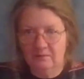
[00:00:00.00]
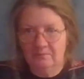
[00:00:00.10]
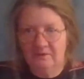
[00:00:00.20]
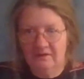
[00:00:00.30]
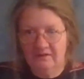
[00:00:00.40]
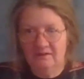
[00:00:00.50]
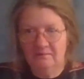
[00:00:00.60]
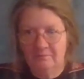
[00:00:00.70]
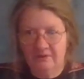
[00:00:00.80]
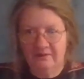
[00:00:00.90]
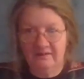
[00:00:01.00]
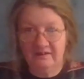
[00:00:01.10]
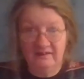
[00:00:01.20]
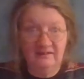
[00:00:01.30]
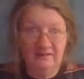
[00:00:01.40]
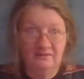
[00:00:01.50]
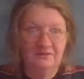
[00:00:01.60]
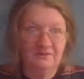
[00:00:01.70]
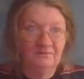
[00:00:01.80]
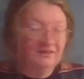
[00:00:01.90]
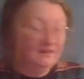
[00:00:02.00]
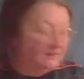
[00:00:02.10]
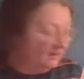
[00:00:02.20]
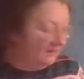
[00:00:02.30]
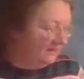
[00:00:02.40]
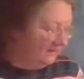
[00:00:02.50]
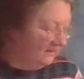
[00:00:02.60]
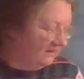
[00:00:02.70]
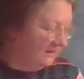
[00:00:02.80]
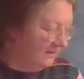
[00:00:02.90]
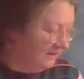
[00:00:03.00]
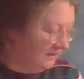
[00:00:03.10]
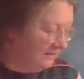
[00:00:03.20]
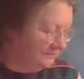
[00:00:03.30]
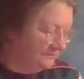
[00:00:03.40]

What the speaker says: money pocketing or something. And